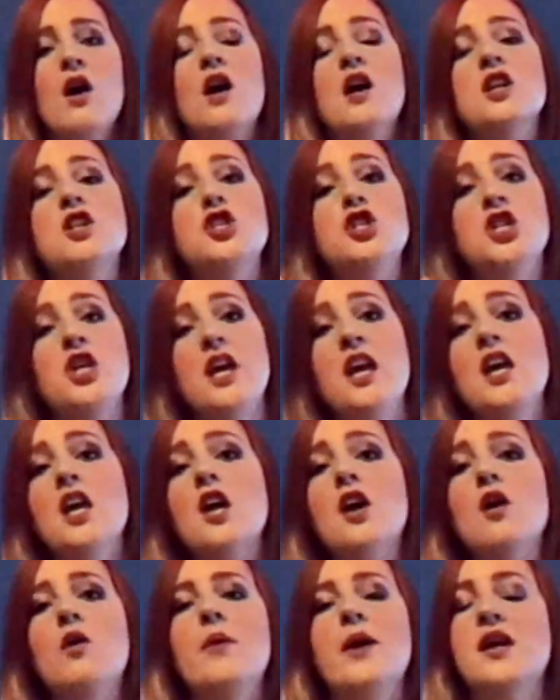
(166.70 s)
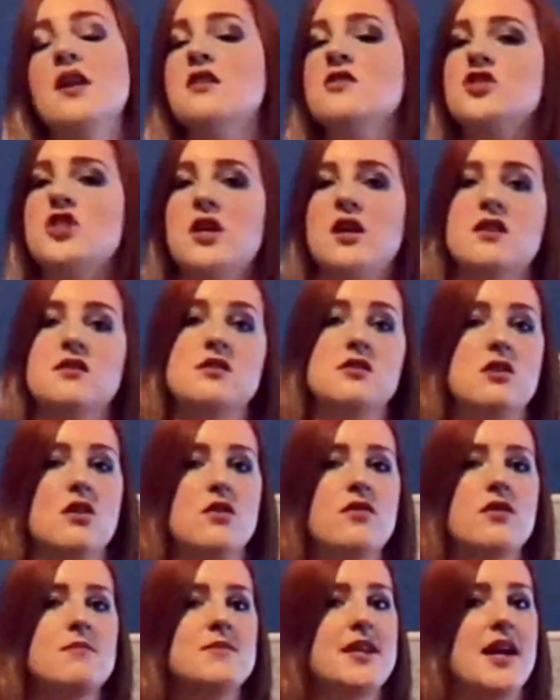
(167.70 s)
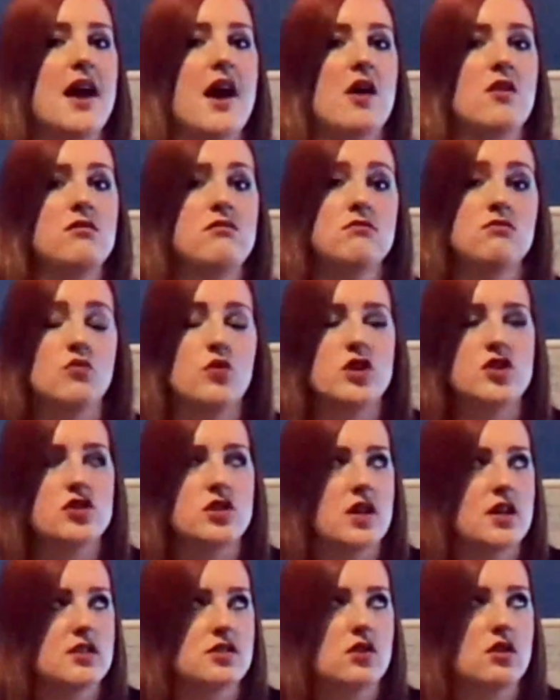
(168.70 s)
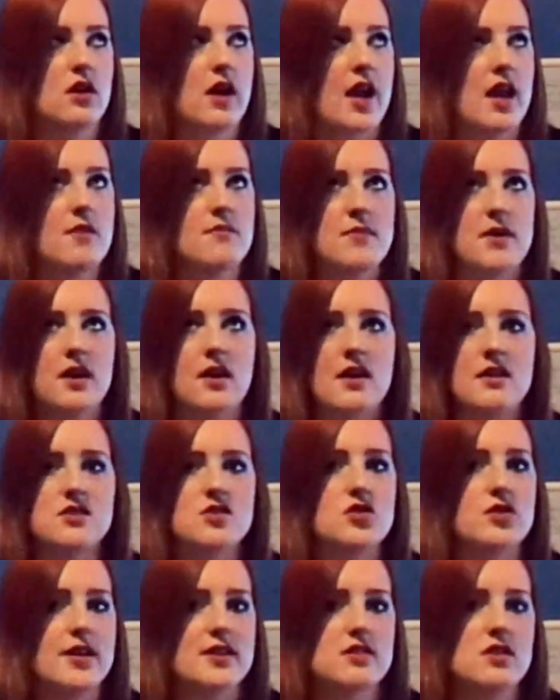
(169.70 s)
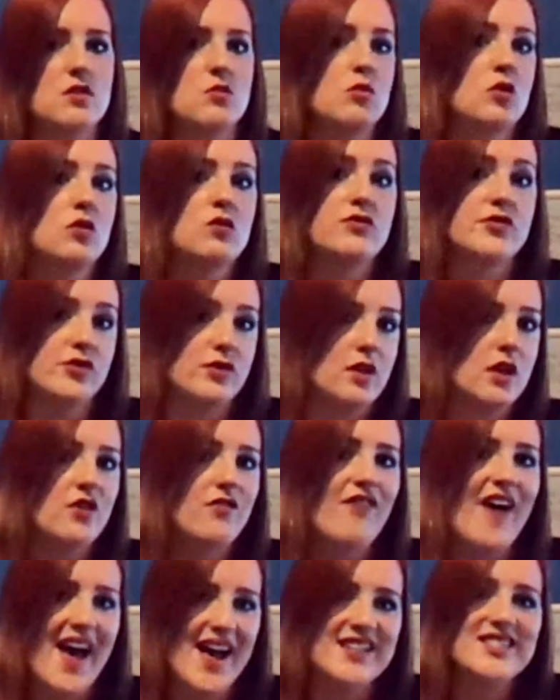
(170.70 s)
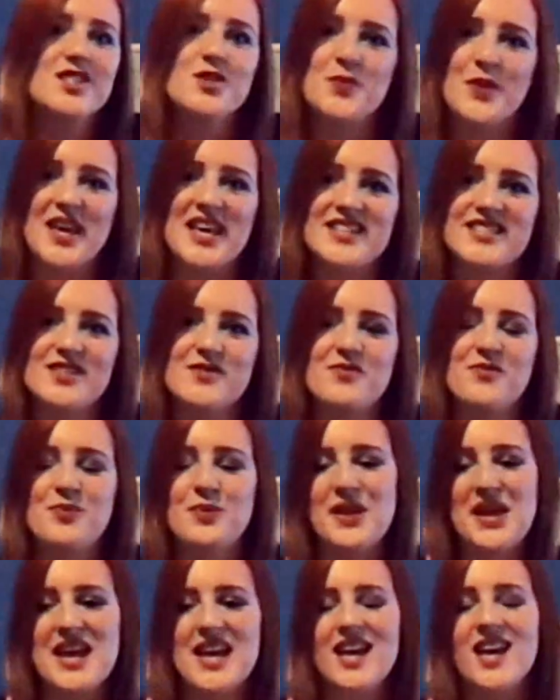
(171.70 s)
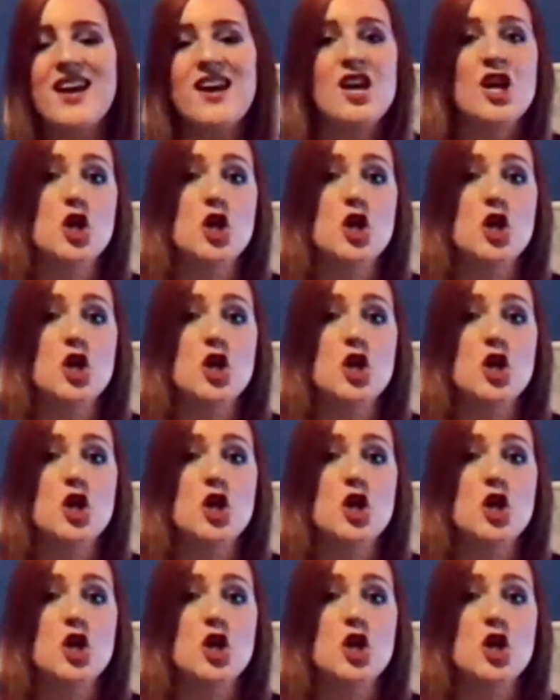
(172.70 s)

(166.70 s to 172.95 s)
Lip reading: she can go in and she can slow them down, which is great because Tracer moves really fast because of Blink.